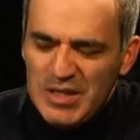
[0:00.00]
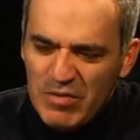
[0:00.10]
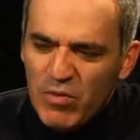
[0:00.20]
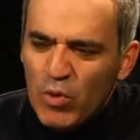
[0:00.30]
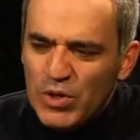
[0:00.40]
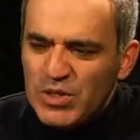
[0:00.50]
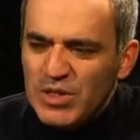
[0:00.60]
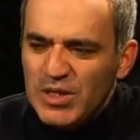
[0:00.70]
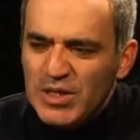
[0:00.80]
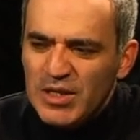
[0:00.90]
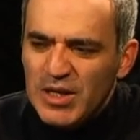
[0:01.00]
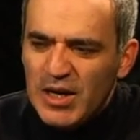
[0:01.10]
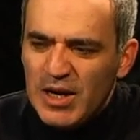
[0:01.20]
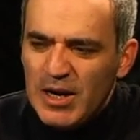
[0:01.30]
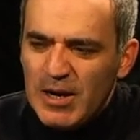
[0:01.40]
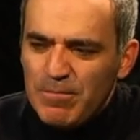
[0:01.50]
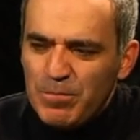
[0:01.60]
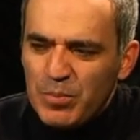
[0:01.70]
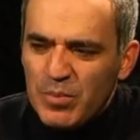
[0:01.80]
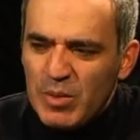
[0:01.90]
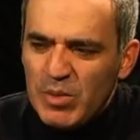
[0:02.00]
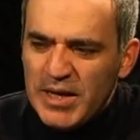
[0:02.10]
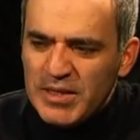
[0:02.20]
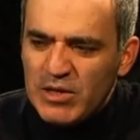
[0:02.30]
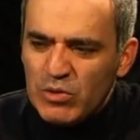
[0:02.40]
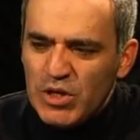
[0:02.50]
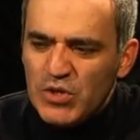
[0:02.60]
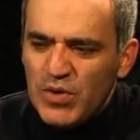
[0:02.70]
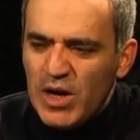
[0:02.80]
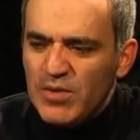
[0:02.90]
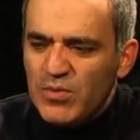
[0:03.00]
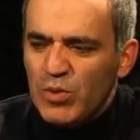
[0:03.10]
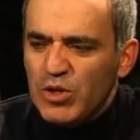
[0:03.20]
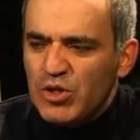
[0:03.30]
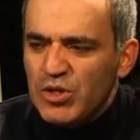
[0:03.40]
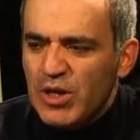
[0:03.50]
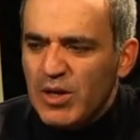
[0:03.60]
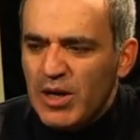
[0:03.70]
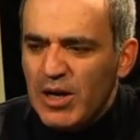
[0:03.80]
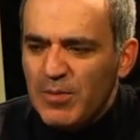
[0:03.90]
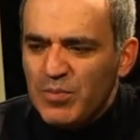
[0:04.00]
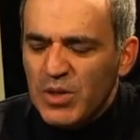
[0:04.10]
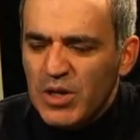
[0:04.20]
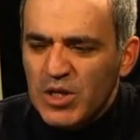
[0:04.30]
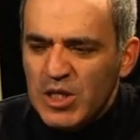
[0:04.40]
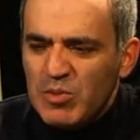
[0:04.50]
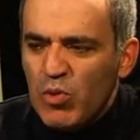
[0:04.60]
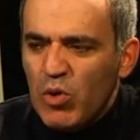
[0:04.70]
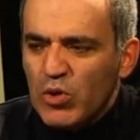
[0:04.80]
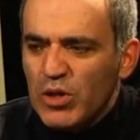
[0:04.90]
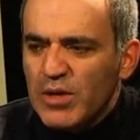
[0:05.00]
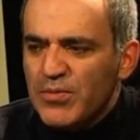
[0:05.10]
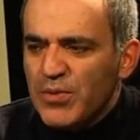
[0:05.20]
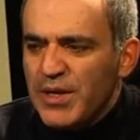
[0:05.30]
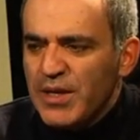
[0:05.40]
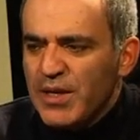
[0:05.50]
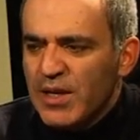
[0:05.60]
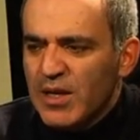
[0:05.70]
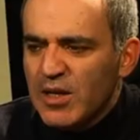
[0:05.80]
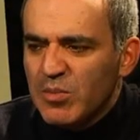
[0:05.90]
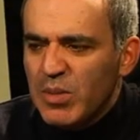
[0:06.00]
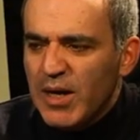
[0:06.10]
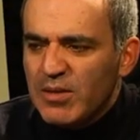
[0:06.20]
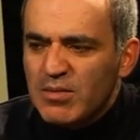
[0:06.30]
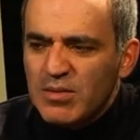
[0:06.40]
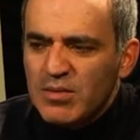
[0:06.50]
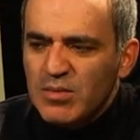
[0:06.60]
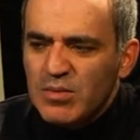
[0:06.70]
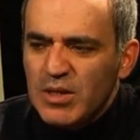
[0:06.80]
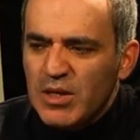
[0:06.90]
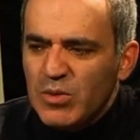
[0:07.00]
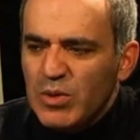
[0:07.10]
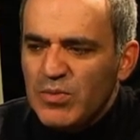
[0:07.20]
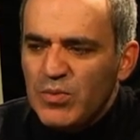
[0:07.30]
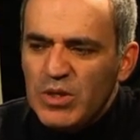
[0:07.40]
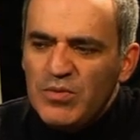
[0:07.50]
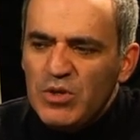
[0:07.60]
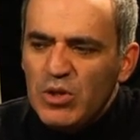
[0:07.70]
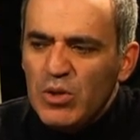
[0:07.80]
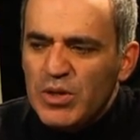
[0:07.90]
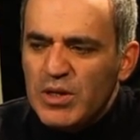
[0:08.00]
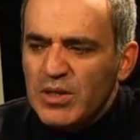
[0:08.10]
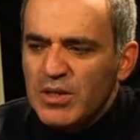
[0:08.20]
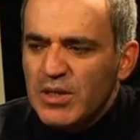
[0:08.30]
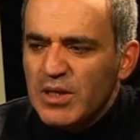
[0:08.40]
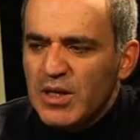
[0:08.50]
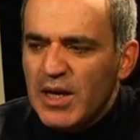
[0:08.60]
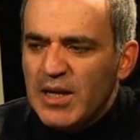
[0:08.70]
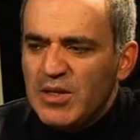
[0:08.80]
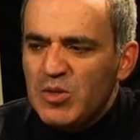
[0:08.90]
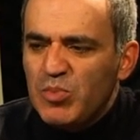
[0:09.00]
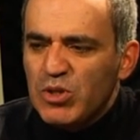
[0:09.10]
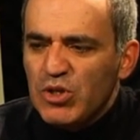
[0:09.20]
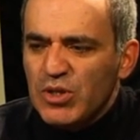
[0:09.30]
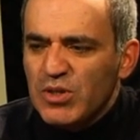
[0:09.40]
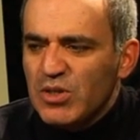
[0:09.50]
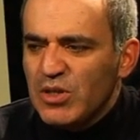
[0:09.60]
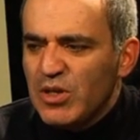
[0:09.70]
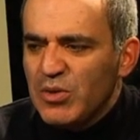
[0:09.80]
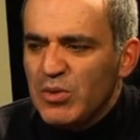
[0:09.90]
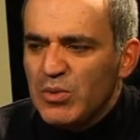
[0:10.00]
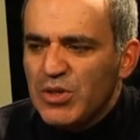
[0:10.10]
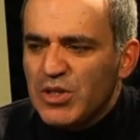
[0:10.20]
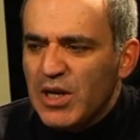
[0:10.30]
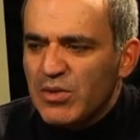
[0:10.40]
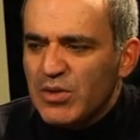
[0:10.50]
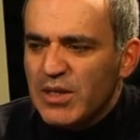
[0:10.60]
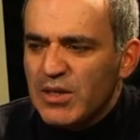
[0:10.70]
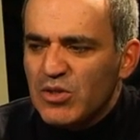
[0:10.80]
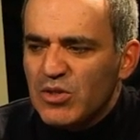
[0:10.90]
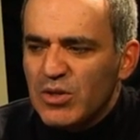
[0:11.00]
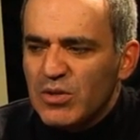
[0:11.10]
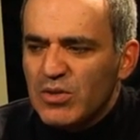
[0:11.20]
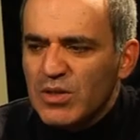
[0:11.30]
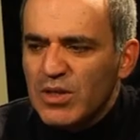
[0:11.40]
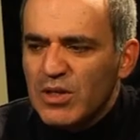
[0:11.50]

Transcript: avoid black knight on h5, which keeps pawn on f3. But if you look at these positions, you will discover that it's not